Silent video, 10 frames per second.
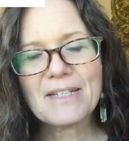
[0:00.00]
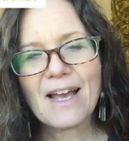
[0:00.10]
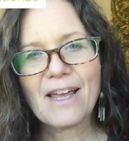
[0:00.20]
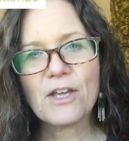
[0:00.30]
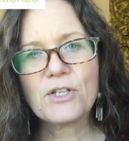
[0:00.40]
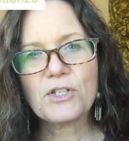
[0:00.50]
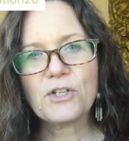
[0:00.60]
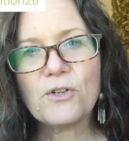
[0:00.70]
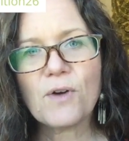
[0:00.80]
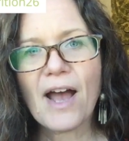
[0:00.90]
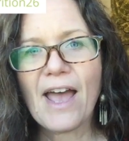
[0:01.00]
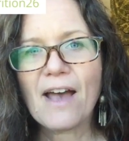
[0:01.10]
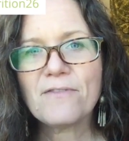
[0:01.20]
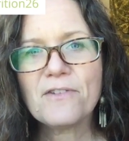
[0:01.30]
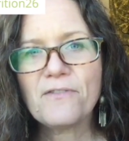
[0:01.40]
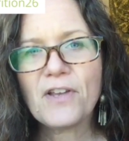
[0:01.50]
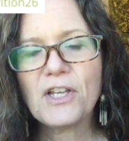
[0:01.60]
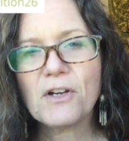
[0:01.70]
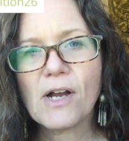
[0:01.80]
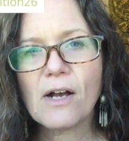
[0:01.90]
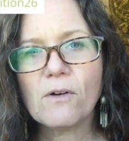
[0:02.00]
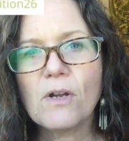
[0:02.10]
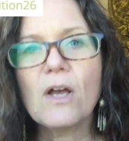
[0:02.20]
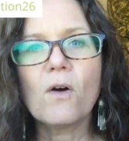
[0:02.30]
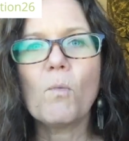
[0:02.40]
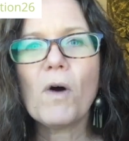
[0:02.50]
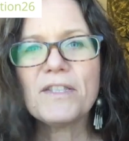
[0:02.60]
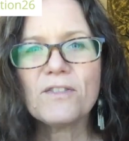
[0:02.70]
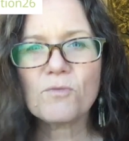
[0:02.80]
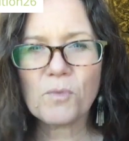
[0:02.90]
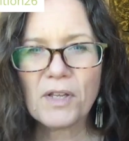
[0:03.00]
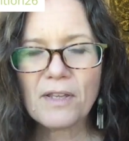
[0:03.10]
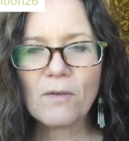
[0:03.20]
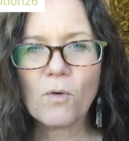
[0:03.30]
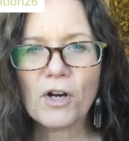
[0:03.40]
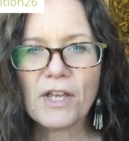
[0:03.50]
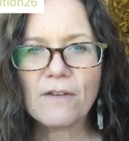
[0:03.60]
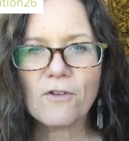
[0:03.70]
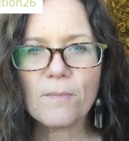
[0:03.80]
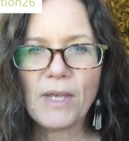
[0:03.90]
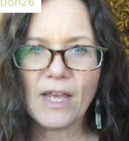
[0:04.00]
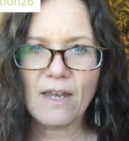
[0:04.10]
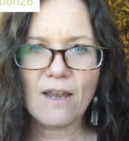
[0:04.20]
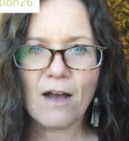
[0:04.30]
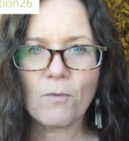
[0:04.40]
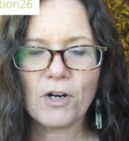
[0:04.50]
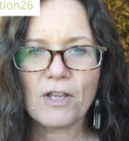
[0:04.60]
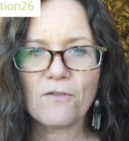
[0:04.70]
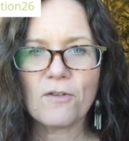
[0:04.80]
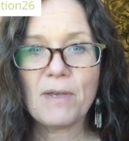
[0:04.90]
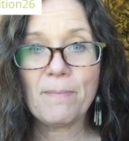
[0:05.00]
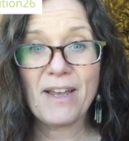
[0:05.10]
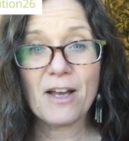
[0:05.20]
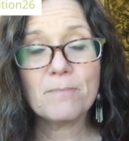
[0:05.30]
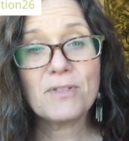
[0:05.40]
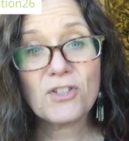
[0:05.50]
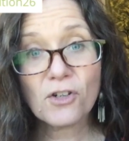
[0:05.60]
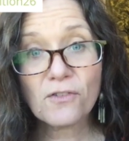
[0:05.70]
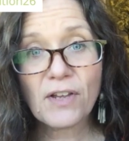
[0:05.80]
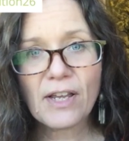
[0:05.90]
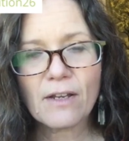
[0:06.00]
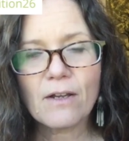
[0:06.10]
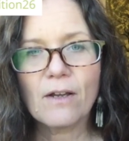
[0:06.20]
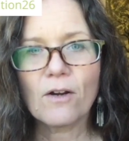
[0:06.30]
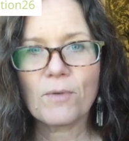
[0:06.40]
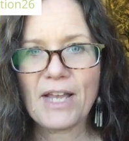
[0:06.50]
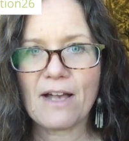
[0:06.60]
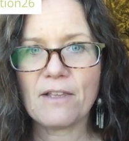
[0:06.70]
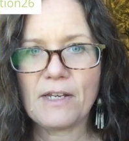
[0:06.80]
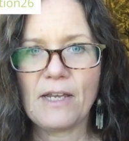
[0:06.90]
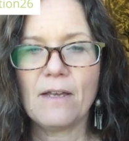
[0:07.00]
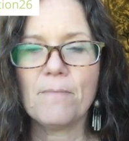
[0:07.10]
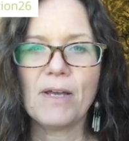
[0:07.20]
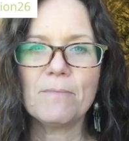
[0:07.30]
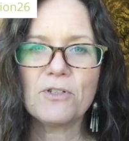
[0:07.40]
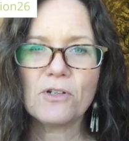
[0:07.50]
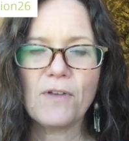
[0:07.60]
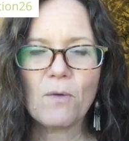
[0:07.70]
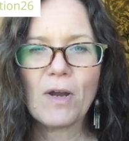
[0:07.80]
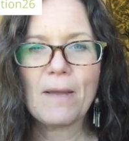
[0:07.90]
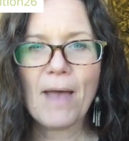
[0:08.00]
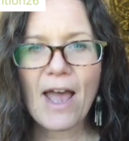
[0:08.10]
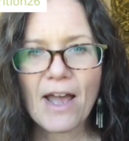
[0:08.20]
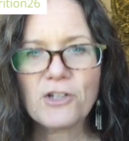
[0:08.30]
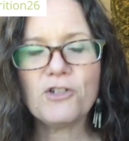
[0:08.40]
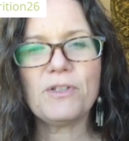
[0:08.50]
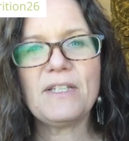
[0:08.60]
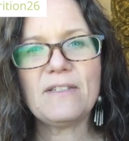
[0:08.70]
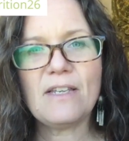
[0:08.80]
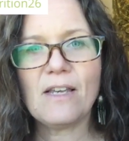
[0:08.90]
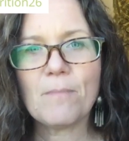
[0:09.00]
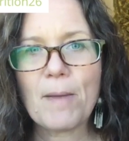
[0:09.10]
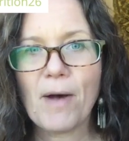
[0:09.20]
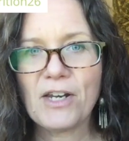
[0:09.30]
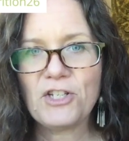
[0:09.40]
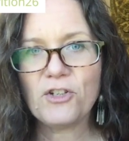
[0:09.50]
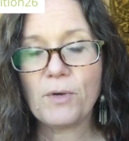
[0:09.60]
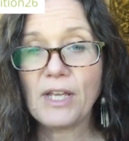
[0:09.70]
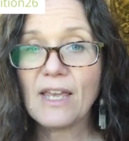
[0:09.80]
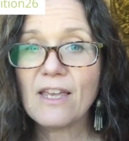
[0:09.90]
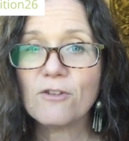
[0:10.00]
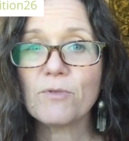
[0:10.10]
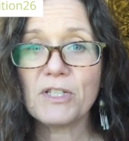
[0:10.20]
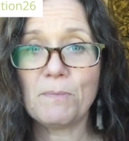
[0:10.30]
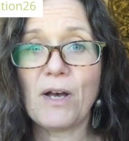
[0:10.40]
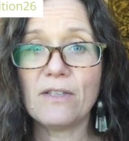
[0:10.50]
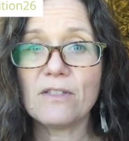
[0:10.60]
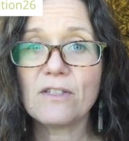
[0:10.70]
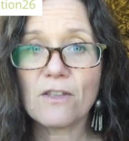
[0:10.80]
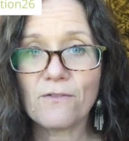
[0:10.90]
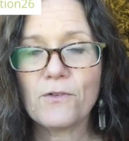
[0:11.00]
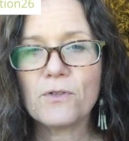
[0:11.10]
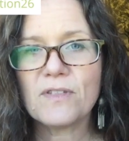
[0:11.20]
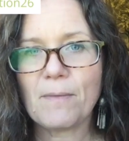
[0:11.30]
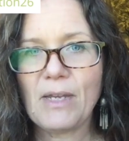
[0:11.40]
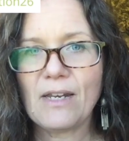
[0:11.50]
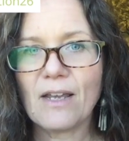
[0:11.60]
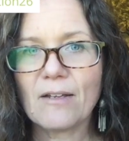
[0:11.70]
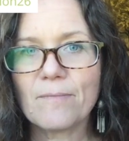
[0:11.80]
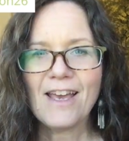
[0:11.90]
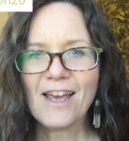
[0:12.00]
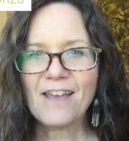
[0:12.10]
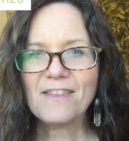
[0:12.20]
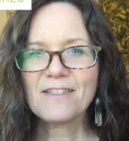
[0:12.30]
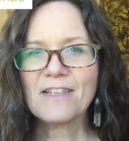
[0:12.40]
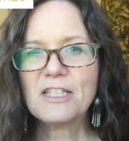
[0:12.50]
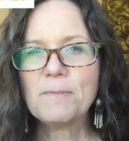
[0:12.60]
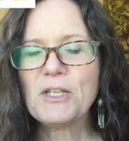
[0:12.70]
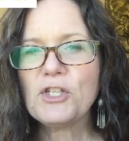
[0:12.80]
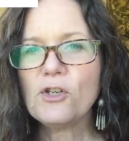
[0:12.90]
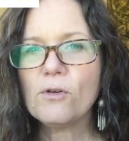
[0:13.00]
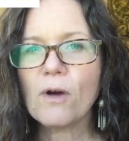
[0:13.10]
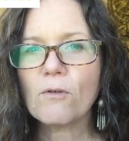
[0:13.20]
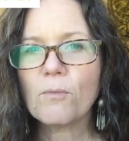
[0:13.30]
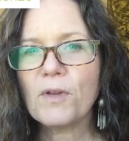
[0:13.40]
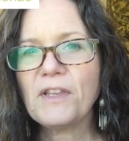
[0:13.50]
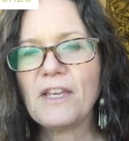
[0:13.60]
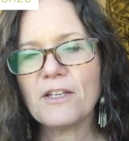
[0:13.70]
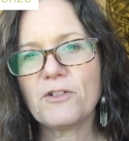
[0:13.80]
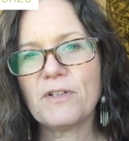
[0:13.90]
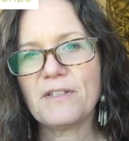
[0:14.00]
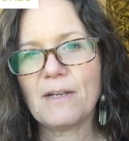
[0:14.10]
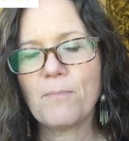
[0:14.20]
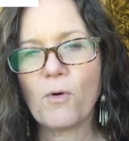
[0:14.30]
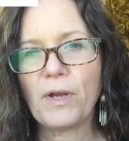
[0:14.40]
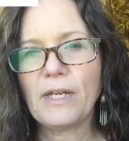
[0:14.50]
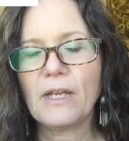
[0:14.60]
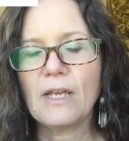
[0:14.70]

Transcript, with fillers: diet, to I have to figure out what's really working for me and not working for me by observing reality, by observing what I'm actually seeing my body doing in response to the foods I'm eating. And this leads me to a really interesting point